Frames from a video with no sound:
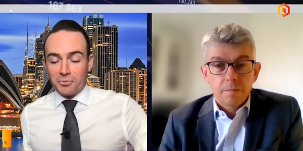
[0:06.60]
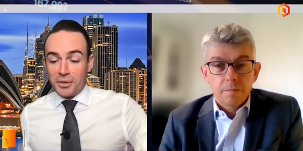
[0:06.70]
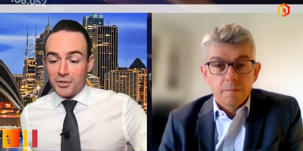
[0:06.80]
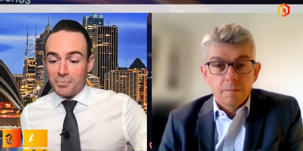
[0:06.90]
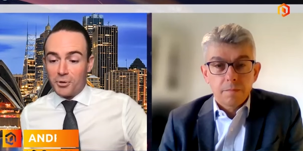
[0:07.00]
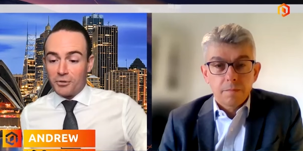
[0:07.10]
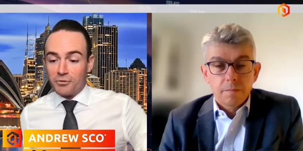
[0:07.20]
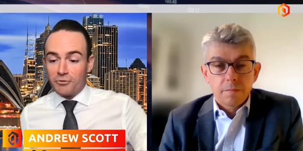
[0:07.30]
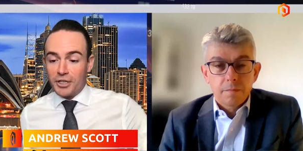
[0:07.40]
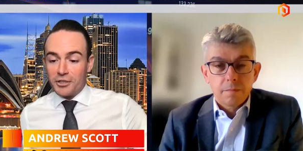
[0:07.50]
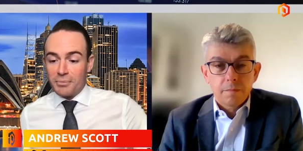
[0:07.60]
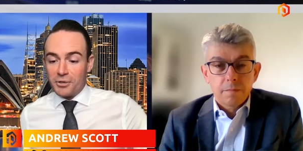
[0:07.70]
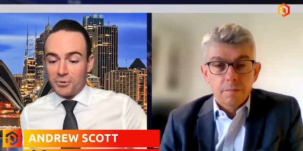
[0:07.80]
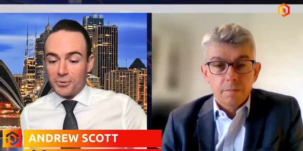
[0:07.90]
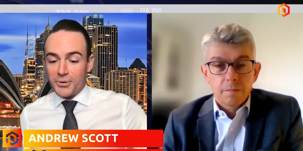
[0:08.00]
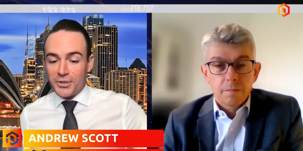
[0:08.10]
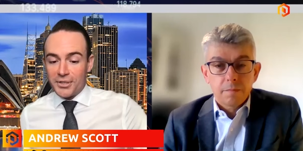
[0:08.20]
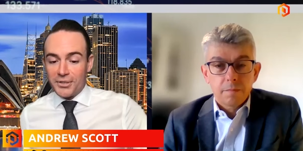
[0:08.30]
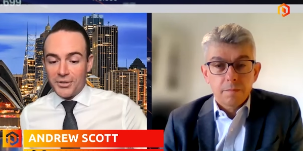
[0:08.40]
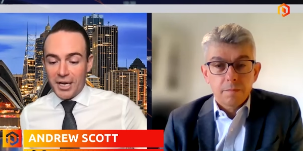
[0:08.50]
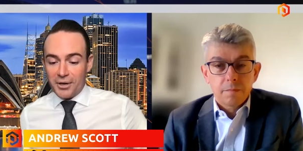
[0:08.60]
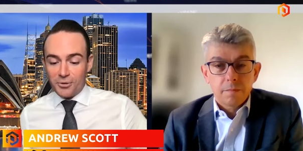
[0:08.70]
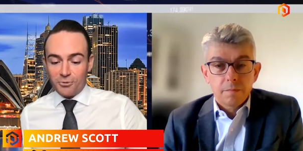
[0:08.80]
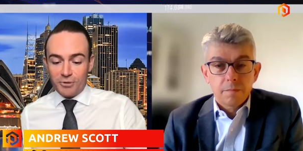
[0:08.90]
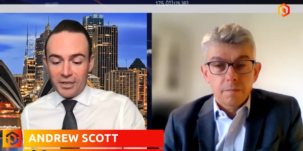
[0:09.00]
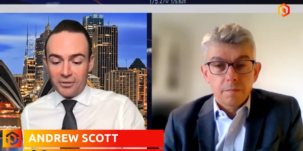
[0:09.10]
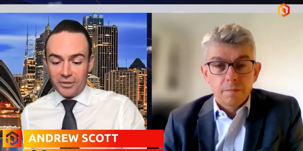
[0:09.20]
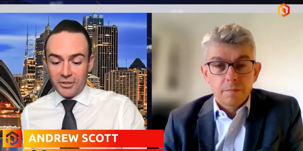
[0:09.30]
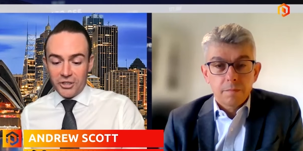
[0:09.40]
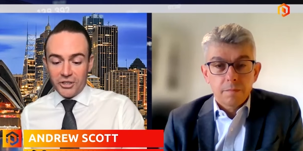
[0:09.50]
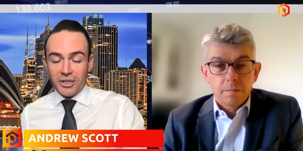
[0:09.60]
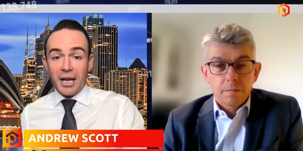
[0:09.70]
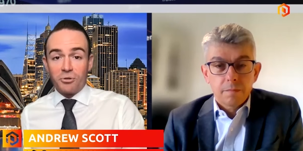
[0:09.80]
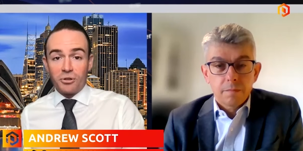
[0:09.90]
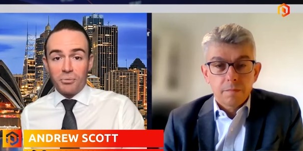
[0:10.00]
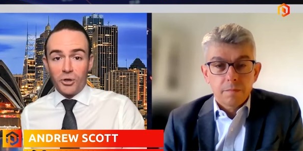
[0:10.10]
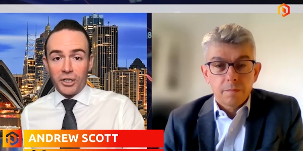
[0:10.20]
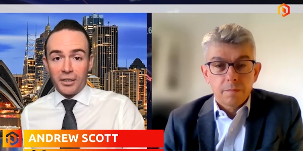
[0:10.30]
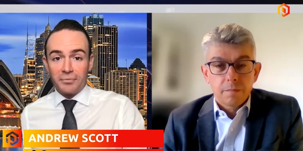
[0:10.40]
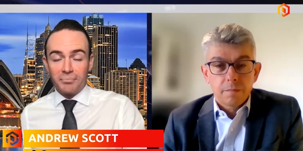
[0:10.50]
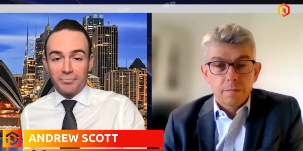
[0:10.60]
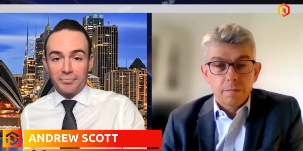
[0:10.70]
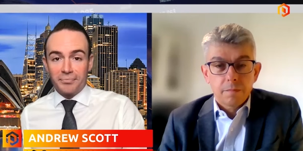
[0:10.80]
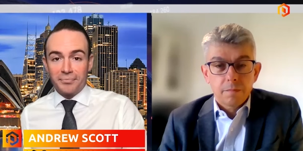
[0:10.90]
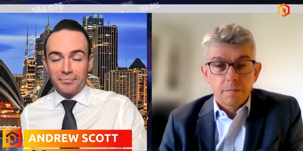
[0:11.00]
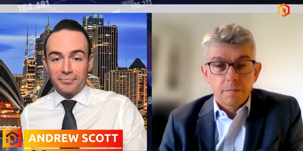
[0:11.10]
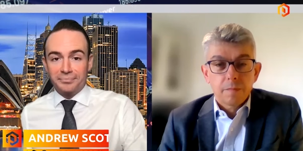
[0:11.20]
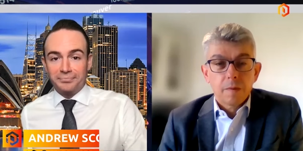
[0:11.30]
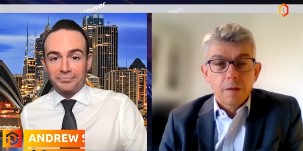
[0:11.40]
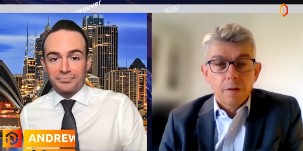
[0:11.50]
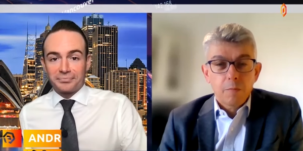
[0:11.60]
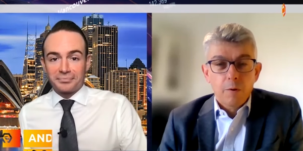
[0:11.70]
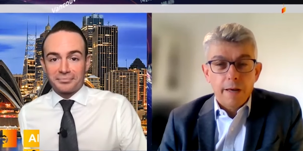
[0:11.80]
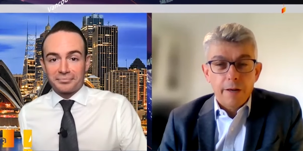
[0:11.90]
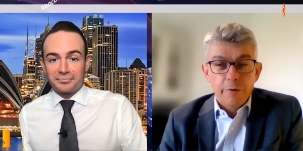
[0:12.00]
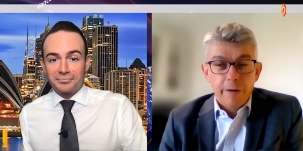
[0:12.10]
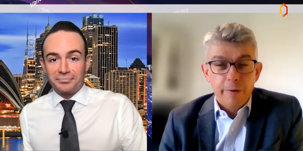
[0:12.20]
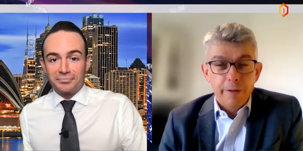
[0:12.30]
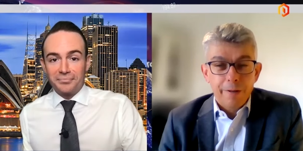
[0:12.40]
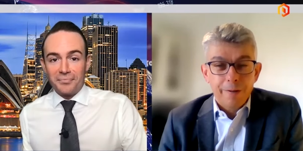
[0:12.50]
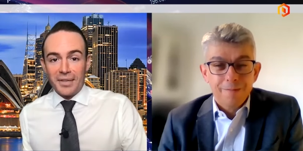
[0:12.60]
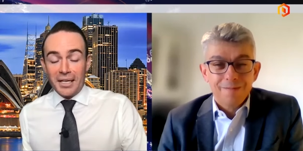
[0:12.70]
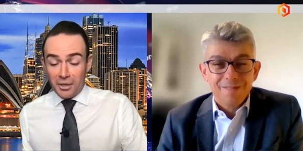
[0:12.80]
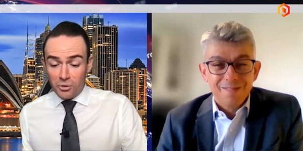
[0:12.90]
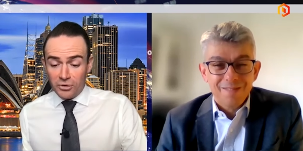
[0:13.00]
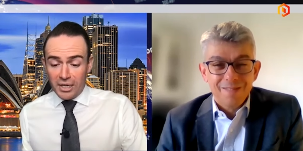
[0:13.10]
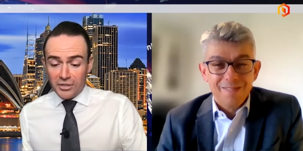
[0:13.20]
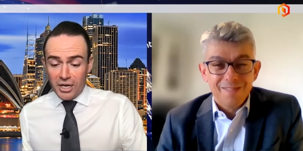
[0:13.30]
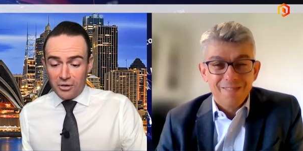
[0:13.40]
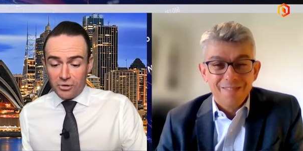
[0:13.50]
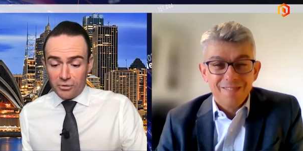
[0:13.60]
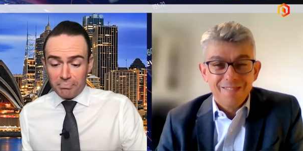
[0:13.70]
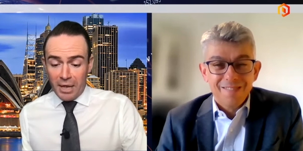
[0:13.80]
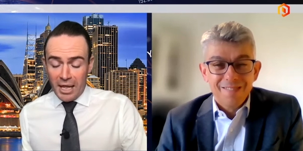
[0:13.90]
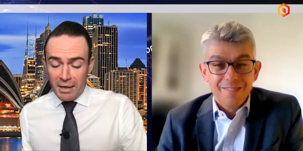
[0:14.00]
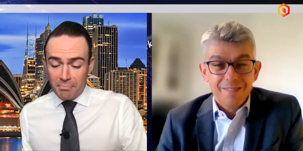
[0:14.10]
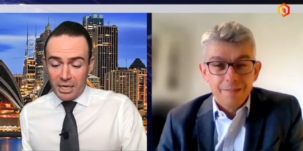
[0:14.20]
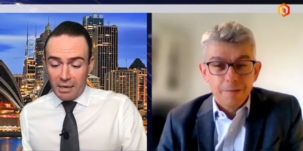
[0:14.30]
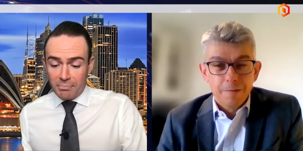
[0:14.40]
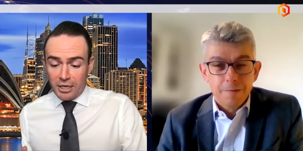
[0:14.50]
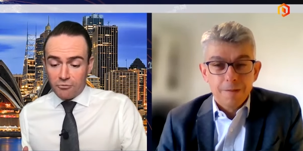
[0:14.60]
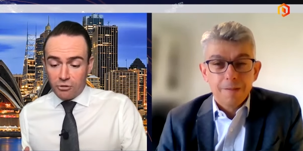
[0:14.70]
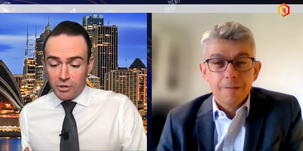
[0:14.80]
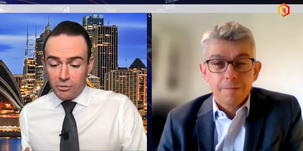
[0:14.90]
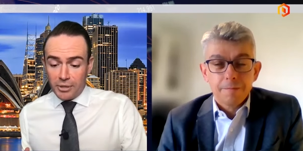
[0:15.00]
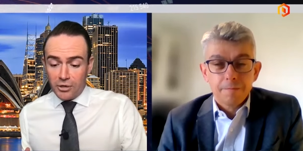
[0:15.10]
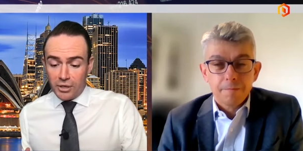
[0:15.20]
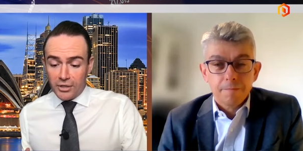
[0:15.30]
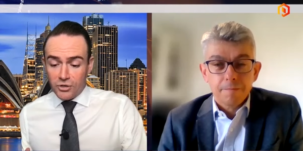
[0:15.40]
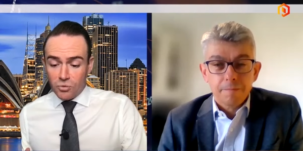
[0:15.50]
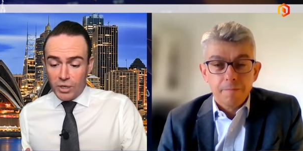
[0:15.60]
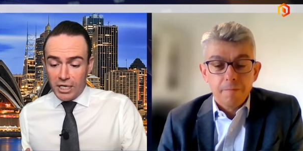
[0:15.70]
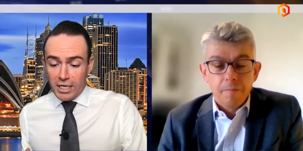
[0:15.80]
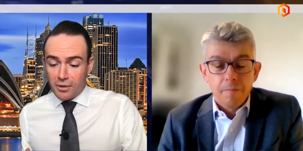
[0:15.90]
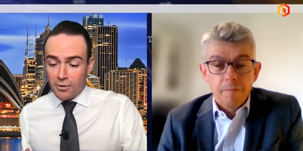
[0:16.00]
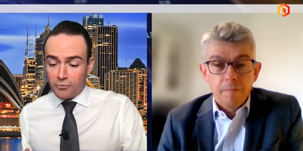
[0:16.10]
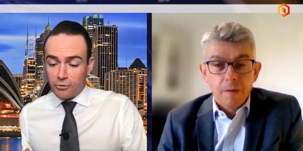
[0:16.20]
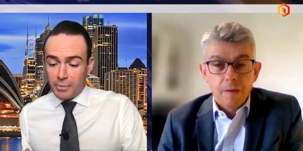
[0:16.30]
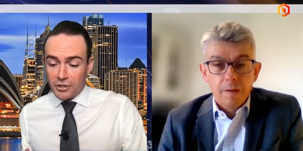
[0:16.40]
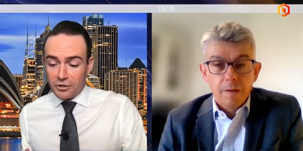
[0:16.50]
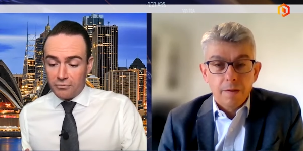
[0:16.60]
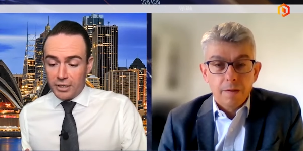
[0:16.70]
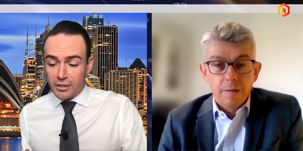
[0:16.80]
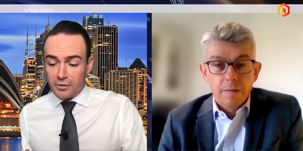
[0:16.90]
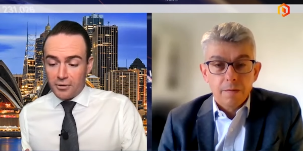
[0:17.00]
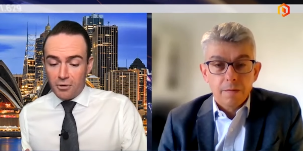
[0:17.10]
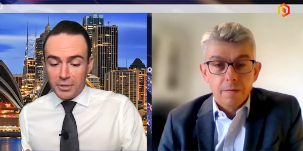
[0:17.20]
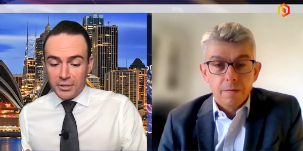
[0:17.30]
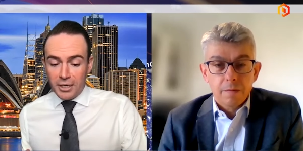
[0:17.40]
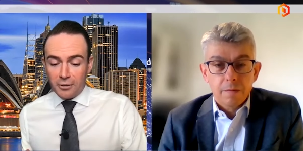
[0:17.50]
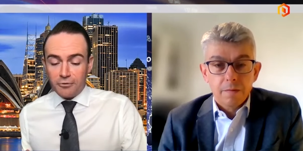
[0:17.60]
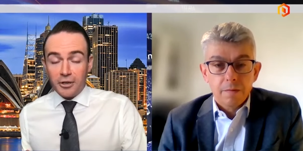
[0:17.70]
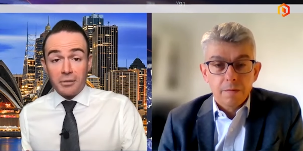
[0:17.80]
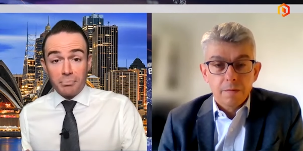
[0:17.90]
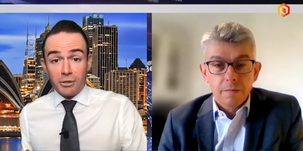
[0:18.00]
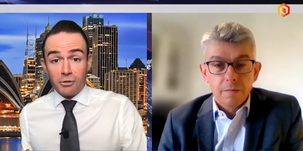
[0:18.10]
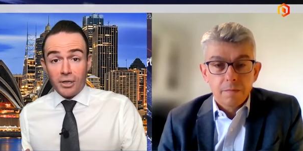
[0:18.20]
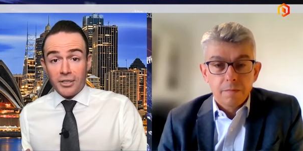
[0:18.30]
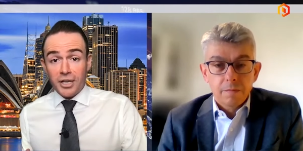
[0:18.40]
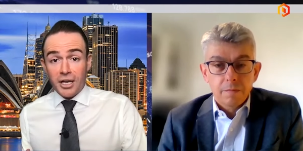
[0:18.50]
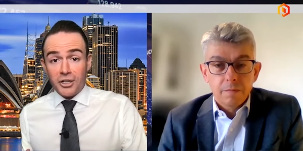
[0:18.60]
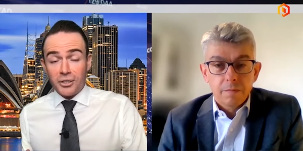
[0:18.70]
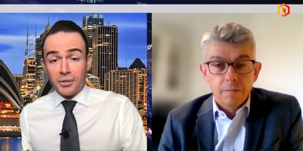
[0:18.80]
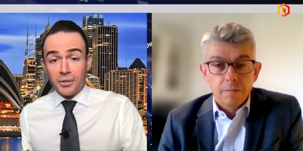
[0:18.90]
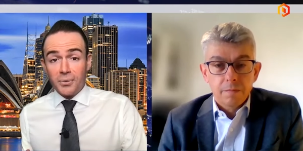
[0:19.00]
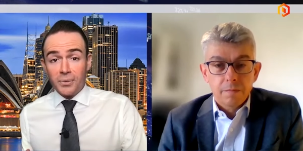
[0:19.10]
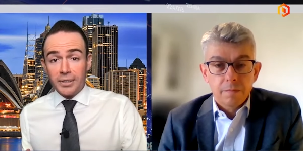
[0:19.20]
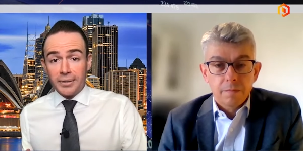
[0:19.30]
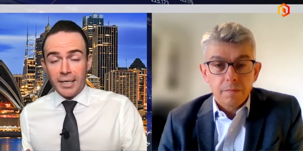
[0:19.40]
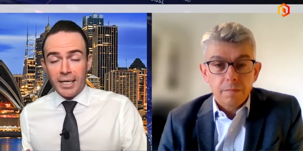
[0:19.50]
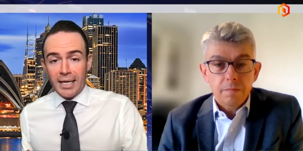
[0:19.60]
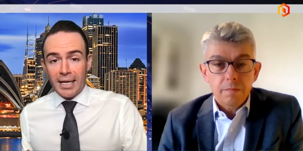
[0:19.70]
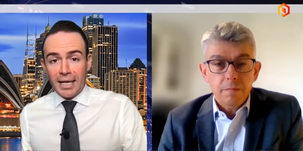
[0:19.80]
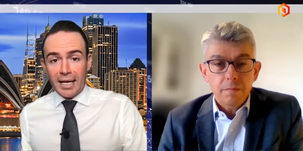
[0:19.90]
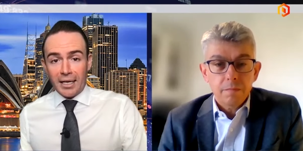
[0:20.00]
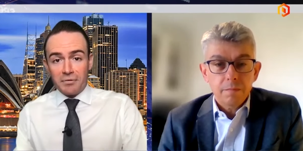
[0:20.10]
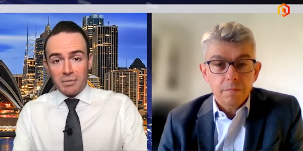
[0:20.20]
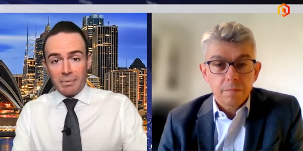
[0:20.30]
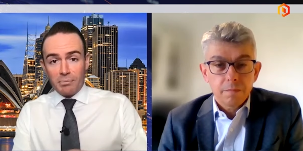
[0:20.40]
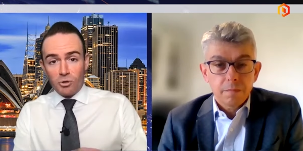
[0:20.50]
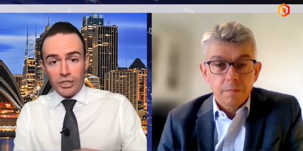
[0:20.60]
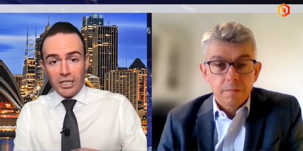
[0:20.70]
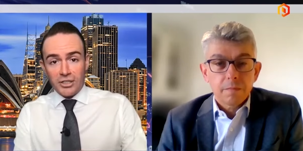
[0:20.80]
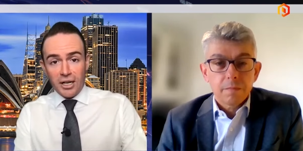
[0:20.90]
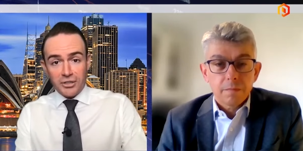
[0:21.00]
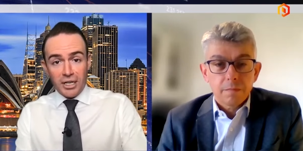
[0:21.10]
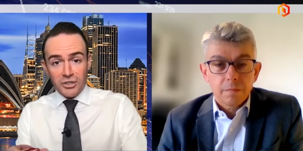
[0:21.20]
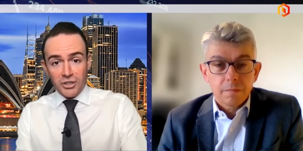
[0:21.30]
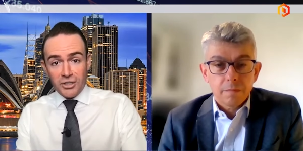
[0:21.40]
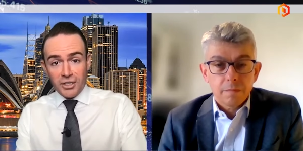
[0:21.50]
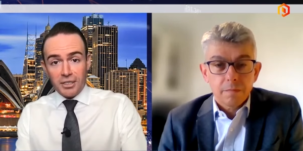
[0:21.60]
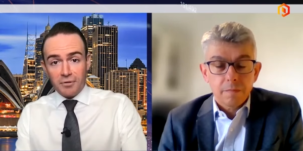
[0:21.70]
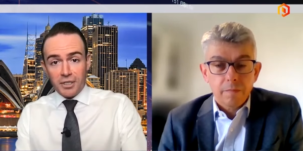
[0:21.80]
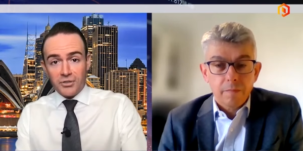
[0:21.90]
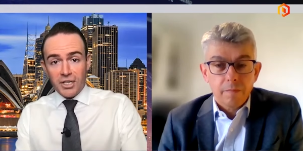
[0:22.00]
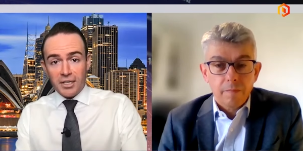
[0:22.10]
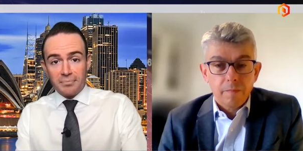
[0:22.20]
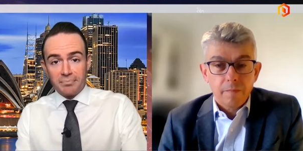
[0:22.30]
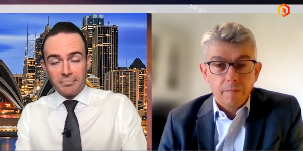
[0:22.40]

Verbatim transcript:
Speaker 1: with me this morning from Venture Minerals is Andrew Radonjic. Andrew, good morning. Good morning, Andrew. How are you? Yeah, good, thanks, Andrew. Look, big update from you a bit earlier this week here, confirmation of nickel copper sulfide mineralization at Kulin. Uh, give us a bit more detail. Tell us the significance here.